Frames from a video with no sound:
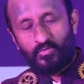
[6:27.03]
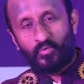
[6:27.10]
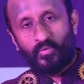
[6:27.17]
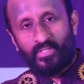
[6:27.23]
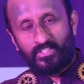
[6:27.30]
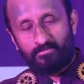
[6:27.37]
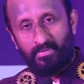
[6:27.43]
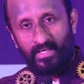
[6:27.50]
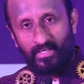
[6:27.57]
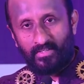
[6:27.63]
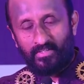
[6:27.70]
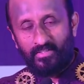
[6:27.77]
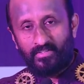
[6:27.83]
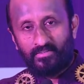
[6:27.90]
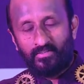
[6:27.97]
2 days
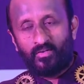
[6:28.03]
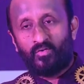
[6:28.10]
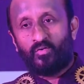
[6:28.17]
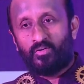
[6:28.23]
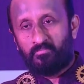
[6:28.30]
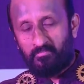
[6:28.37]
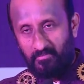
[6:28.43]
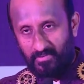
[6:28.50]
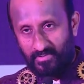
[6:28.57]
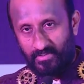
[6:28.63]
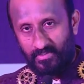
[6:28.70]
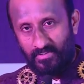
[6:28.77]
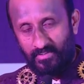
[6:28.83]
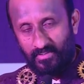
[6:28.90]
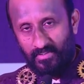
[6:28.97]
back, the Roll of Honor,
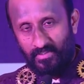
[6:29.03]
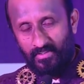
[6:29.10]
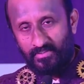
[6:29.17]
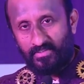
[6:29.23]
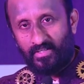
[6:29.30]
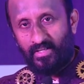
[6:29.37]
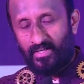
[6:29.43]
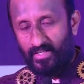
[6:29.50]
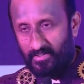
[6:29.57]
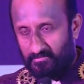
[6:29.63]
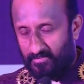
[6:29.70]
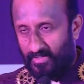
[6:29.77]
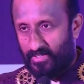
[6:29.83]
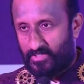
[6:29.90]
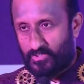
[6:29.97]
a
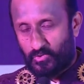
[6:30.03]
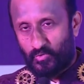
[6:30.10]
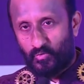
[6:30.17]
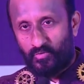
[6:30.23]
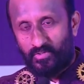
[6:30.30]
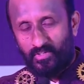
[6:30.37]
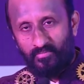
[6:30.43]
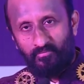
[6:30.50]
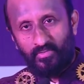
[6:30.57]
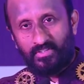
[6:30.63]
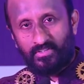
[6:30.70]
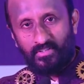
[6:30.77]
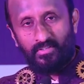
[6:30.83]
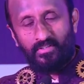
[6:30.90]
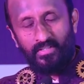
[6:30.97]
3.5-hour show
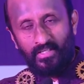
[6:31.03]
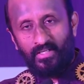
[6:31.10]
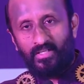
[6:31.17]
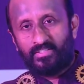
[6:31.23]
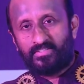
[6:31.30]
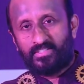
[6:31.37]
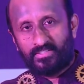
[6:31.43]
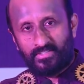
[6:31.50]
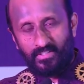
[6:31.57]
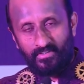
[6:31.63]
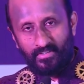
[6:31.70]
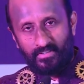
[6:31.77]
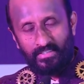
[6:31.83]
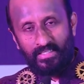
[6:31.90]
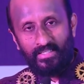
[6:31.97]
with nearly
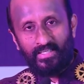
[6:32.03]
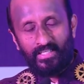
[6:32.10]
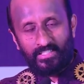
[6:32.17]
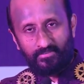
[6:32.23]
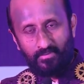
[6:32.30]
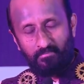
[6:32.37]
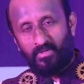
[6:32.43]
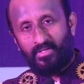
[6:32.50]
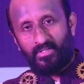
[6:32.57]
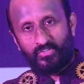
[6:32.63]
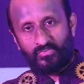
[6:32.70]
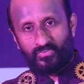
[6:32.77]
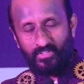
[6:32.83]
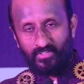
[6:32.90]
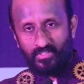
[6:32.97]
600 delegates from our
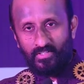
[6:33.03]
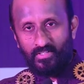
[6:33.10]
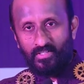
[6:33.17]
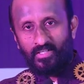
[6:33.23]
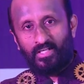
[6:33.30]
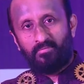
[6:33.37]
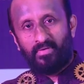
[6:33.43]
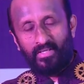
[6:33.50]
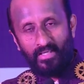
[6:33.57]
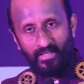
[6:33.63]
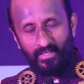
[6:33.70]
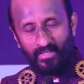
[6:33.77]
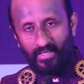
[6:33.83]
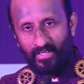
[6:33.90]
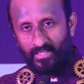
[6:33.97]
district coming
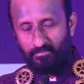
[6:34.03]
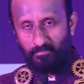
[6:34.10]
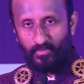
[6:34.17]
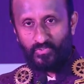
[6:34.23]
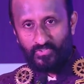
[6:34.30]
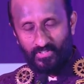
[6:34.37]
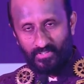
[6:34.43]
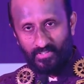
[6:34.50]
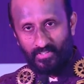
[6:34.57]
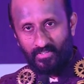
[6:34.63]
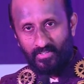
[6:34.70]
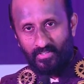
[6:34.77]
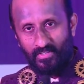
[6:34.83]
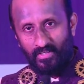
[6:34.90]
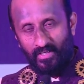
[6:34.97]
in and appreciating
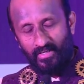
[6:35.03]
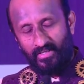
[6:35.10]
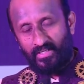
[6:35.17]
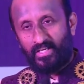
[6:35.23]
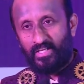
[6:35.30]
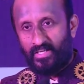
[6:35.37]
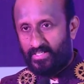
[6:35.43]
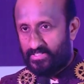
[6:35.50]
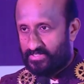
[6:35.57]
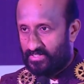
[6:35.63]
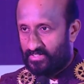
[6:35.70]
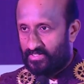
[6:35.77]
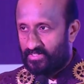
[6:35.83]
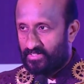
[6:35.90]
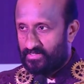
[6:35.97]
and
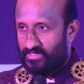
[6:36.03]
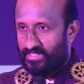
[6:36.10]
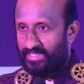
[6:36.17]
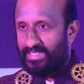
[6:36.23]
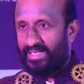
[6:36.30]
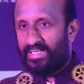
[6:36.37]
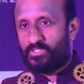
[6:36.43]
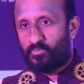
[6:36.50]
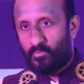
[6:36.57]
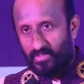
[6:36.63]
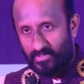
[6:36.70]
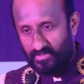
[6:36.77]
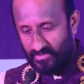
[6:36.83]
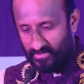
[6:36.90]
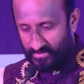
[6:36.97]
recognizing the great
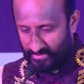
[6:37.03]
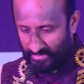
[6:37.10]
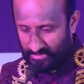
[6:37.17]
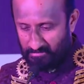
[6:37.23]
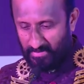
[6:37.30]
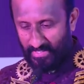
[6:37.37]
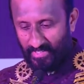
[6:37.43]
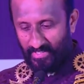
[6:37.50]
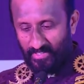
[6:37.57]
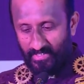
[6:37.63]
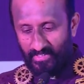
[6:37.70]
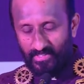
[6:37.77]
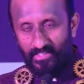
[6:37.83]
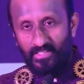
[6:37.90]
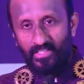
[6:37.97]
work done by
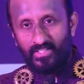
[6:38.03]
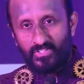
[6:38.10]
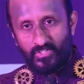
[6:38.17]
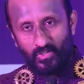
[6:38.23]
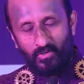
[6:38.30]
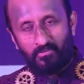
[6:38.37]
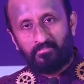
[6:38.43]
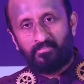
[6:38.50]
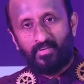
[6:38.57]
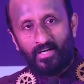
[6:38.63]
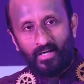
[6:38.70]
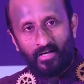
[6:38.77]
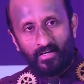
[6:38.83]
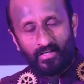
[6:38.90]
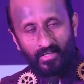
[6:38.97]
each of
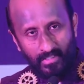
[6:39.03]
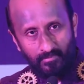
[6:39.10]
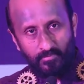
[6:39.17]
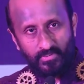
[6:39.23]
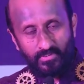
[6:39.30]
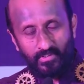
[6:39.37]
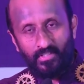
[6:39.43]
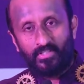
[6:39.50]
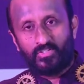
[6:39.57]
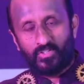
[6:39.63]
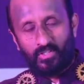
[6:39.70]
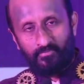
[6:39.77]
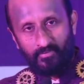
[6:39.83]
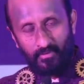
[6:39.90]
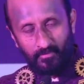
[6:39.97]
our clubs,
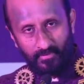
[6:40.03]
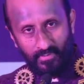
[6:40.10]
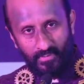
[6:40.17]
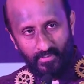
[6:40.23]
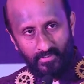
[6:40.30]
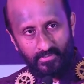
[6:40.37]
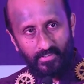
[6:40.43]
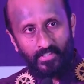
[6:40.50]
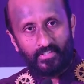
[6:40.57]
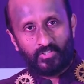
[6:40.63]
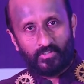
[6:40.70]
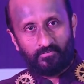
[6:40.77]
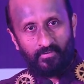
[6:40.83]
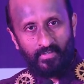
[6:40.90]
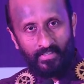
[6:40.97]
each of our Rotarians,
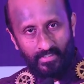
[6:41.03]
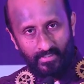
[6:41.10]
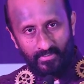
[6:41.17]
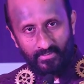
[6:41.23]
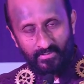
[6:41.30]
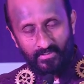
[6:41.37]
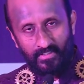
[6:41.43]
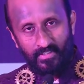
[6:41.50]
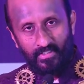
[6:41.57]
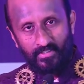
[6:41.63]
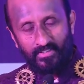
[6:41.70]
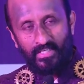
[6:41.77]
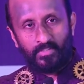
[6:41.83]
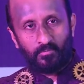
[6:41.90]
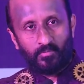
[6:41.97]
each of our leaders.
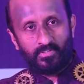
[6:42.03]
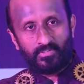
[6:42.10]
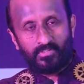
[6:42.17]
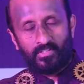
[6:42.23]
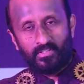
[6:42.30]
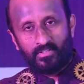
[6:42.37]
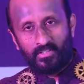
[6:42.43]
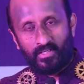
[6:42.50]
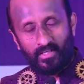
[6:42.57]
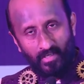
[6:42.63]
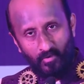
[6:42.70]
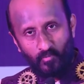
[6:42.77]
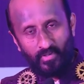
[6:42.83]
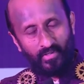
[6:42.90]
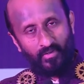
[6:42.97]
That was the
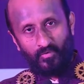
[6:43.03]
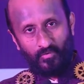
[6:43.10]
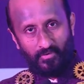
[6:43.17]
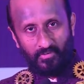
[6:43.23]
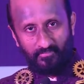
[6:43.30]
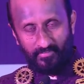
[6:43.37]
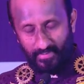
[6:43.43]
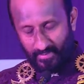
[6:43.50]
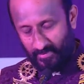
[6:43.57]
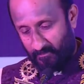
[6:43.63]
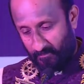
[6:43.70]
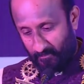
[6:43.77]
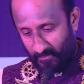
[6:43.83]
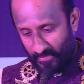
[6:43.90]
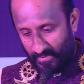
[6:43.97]
crowning glory of the year.
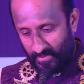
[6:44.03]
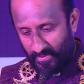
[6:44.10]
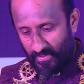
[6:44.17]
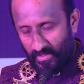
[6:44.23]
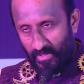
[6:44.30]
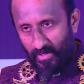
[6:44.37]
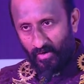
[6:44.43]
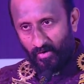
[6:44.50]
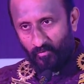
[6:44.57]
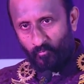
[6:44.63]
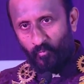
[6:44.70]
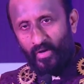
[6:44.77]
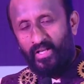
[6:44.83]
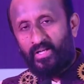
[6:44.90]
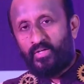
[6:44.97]

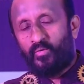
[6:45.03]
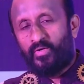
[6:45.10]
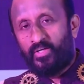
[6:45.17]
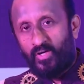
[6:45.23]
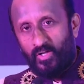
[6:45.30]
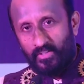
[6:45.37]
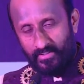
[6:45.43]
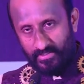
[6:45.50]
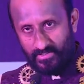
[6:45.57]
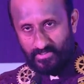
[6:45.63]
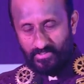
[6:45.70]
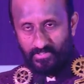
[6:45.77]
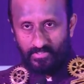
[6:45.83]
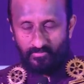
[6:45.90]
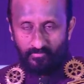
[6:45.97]
While doing all
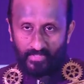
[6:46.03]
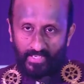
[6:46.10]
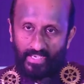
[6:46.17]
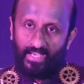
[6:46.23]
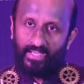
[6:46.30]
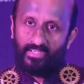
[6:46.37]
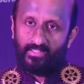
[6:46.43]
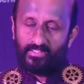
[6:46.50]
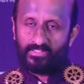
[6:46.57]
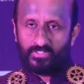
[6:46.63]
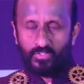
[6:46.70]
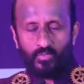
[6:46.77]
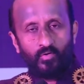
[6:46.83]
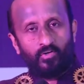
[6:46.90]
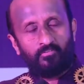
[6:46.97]
this, we had a
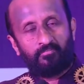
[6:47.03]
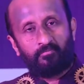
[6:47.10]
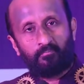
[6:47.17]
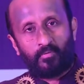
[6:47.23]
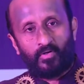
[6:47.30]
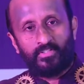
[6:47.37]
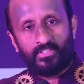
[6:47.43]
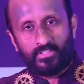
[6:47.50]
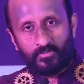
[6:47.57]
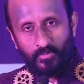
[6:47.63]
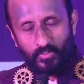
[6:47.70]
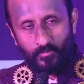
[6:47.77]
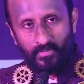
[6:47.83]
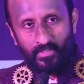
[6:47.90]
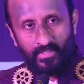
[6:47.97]
slew of projects
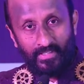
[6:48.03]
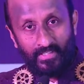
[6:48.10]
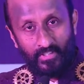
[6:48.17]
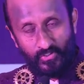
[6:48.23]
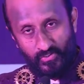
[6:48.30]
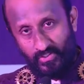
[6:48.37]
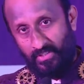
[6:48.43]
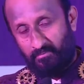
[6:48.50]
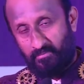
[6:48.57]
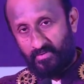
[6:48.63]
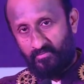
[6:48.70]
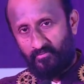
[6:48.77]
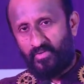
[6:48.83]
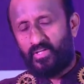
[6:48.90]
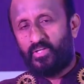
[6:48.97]
which were taking shape,
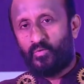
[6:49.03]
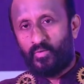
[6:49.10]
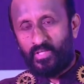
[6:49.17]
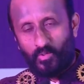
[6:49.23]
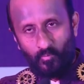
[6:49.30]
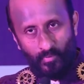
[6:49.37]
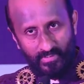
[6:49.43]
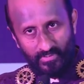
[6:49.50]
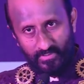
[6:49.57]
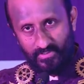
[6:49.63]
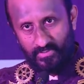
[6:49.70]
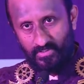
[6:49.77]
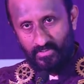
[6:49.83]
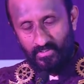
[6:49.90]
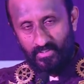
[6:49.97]
very unique
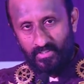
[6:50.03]
ones.